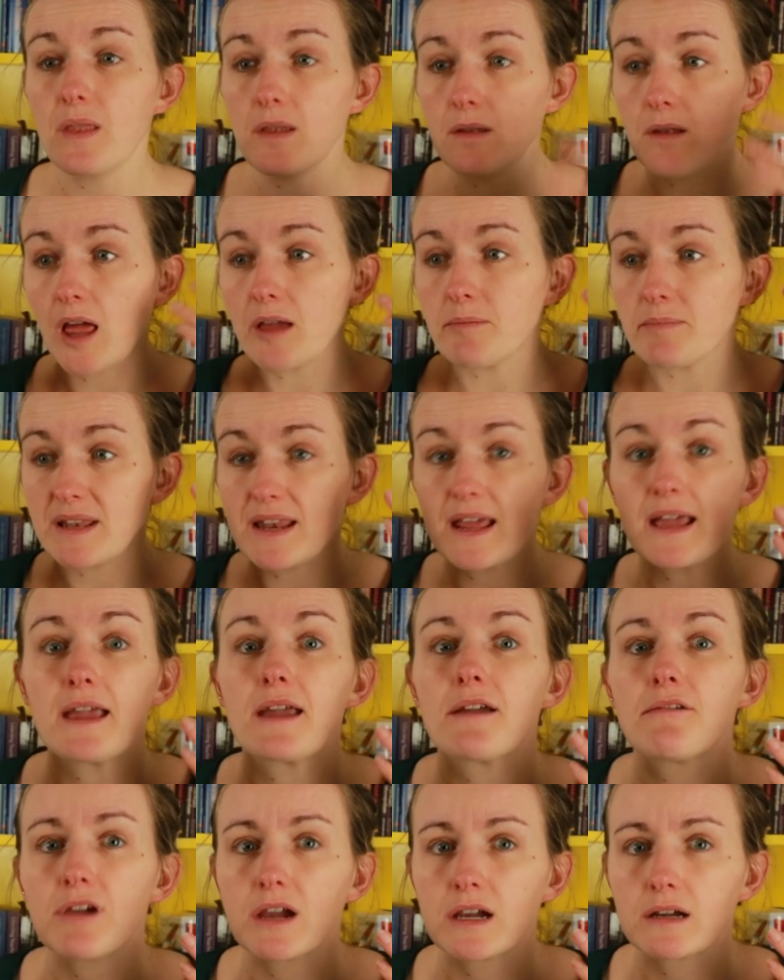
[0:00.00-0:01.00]
like been
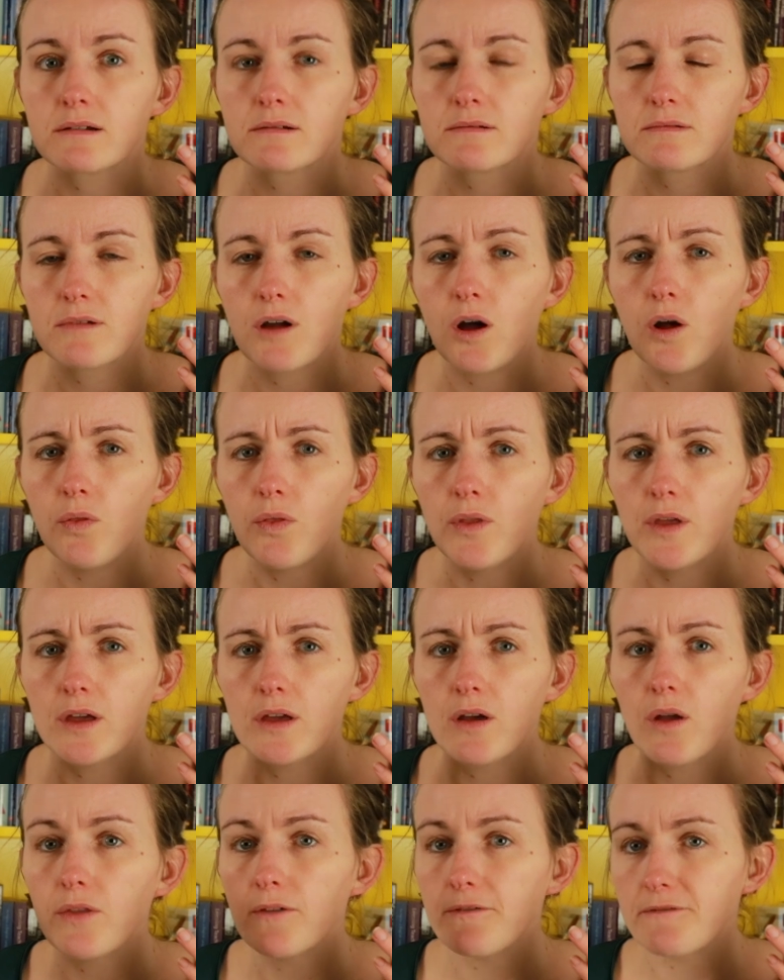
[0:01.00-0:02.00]
hearing on the
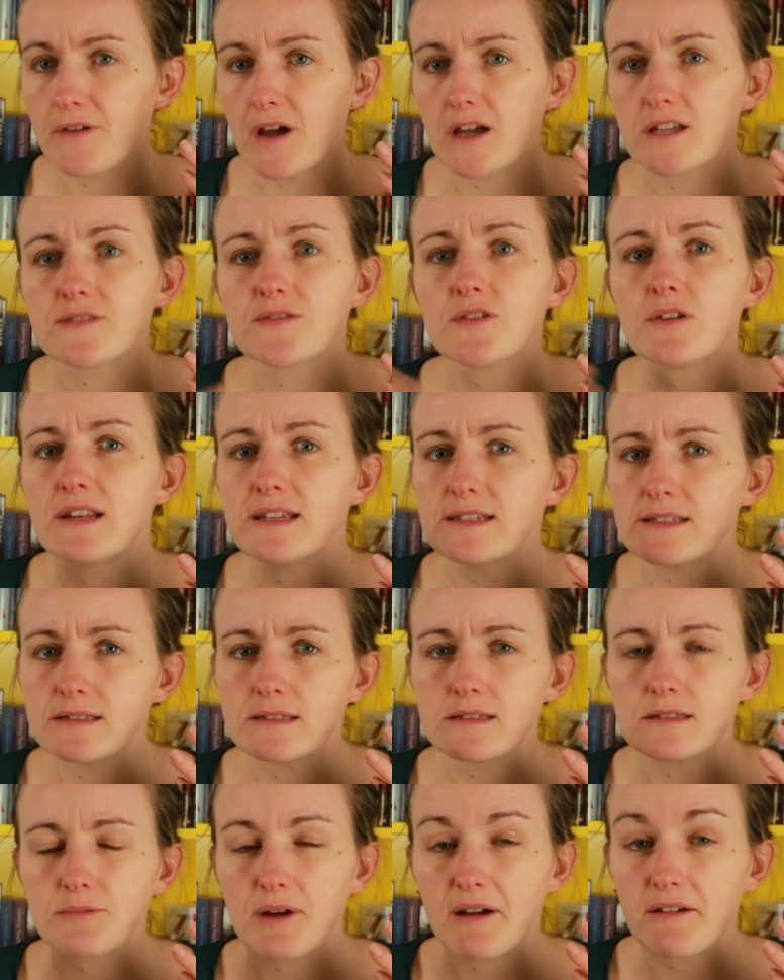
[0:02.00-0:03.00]
on the first few
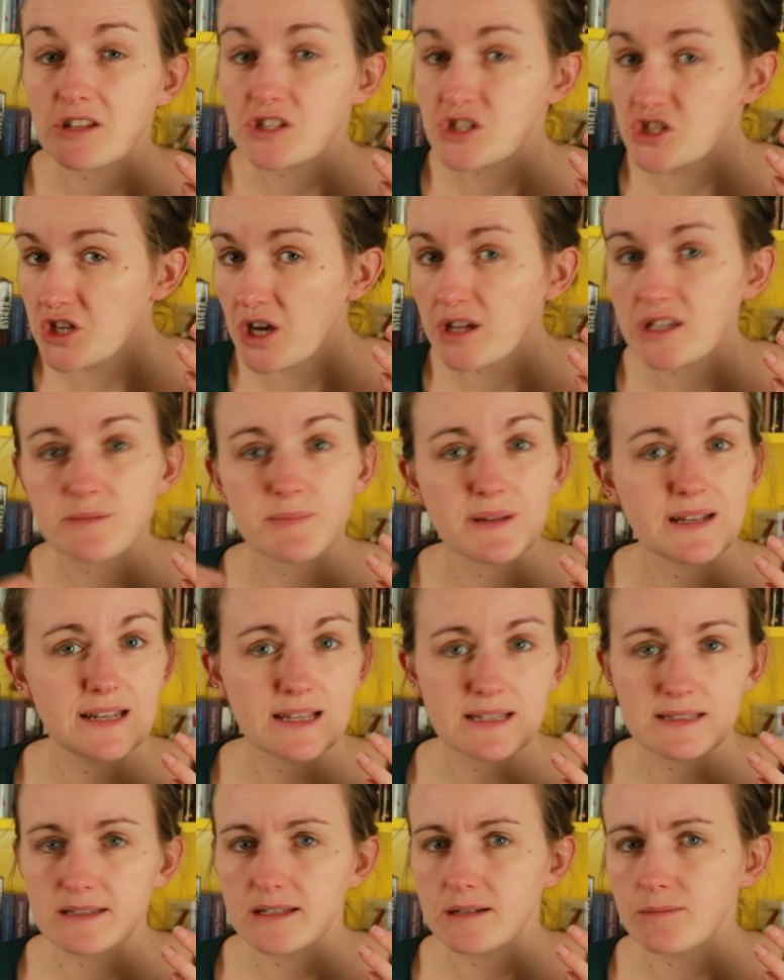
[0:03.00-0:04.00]
listens, where I'd just been
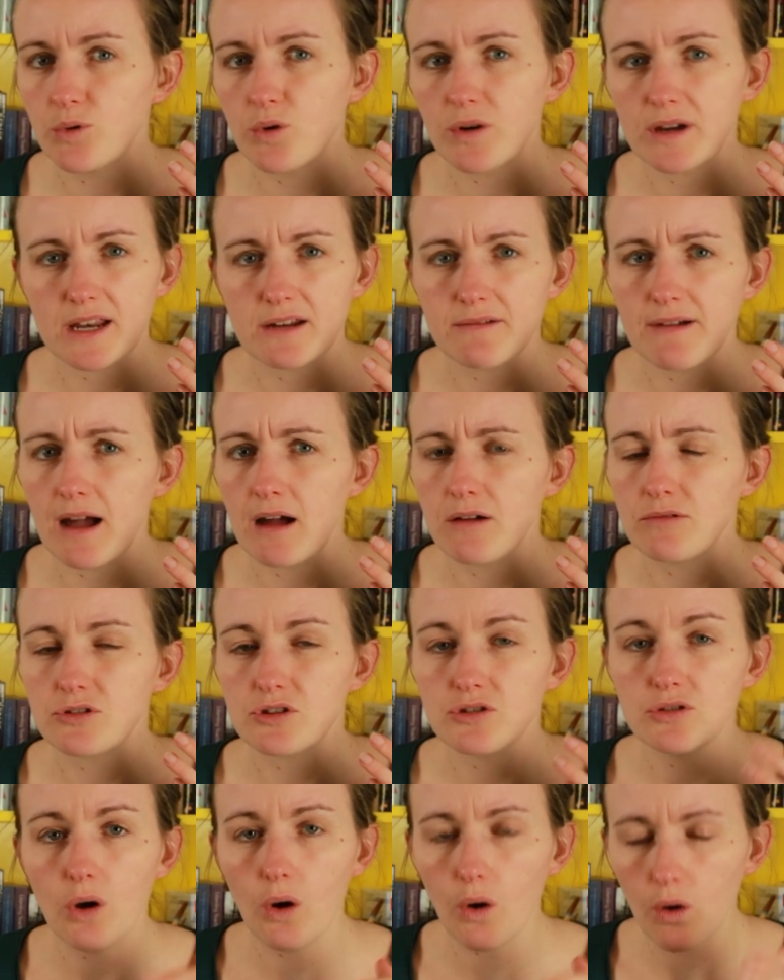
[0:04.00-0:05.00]
listening and walking around,
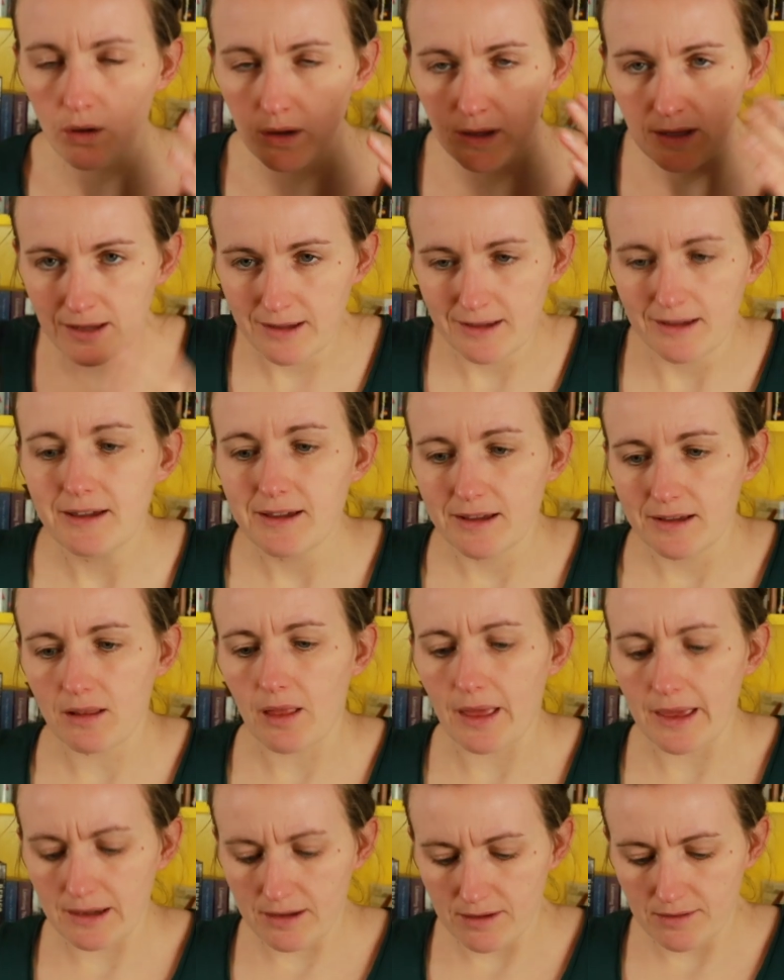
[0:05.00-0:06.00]
not
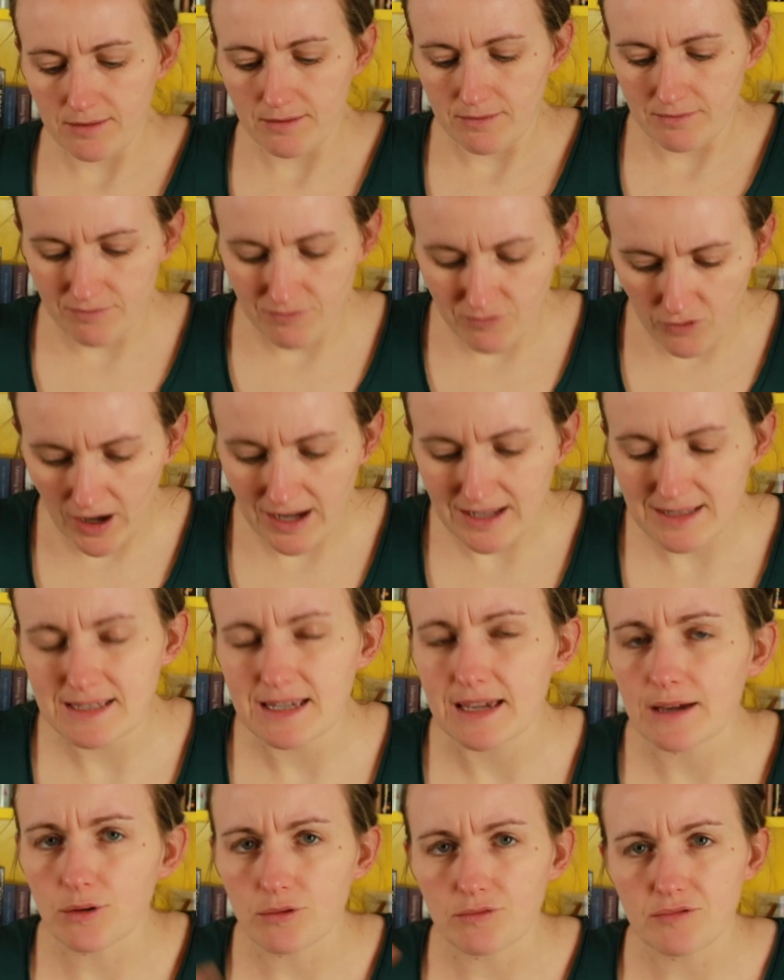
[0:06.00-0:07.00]
like
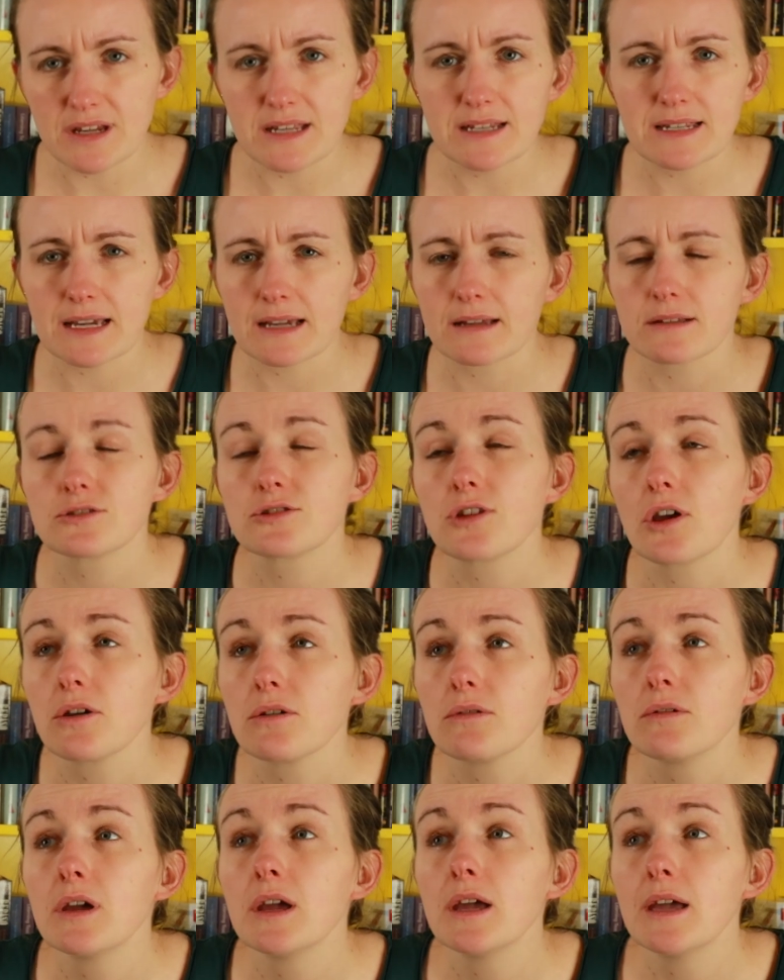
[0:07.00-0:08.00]
writing or reading.
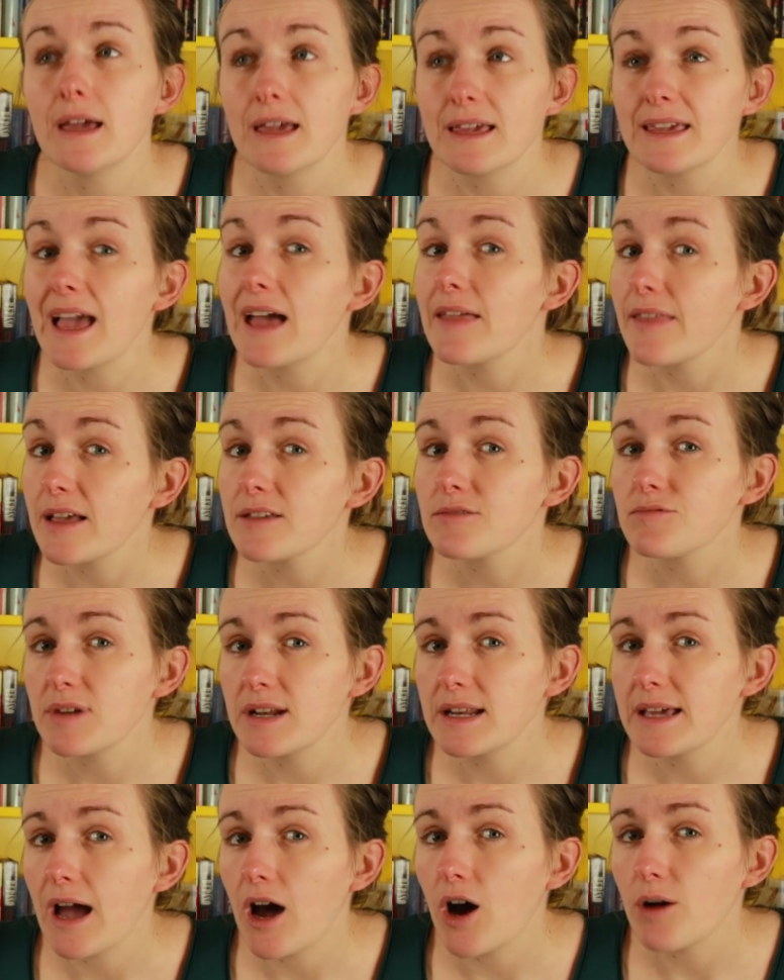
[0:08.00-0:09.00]
So yeah, that's
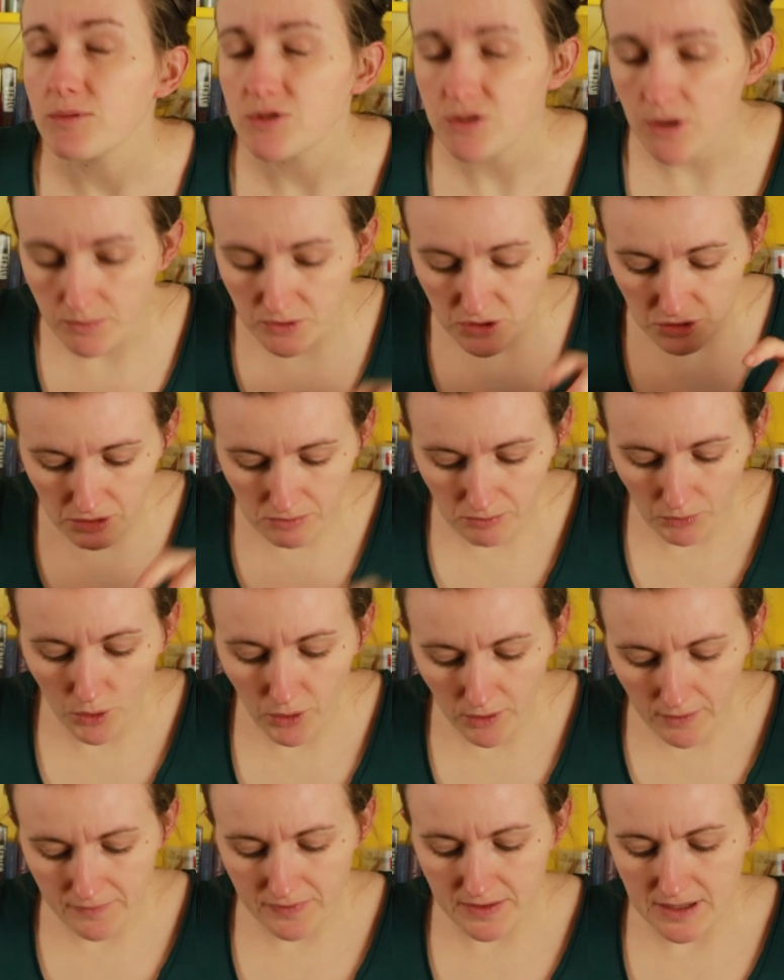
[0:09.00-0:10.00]
really helped. So I'm doing
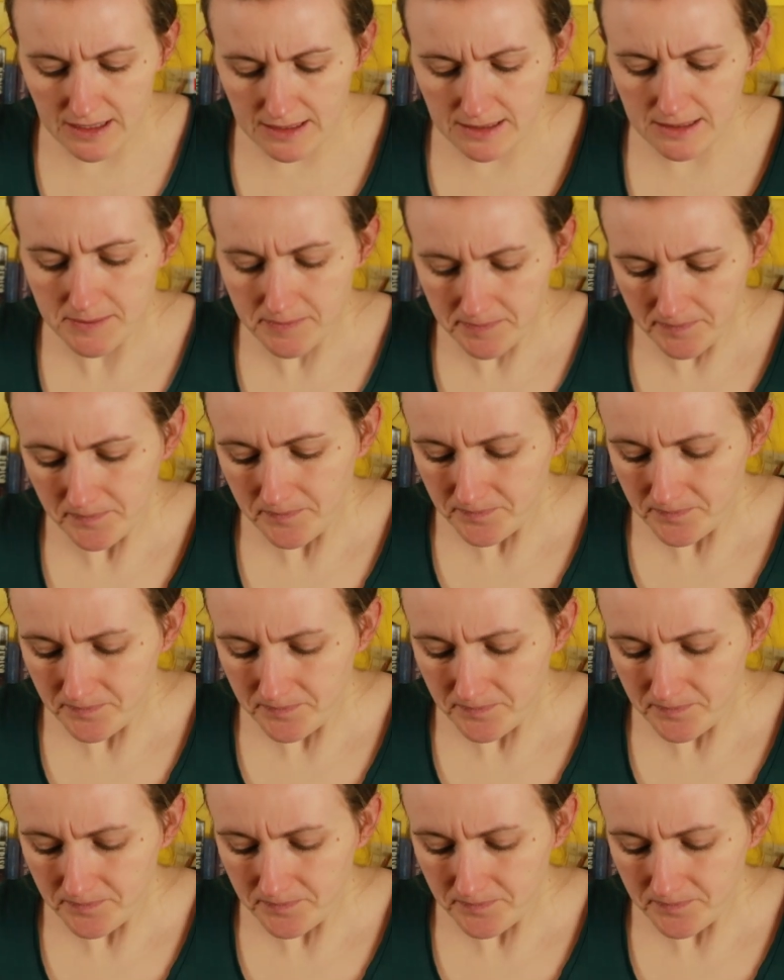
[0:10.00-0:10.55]
more of these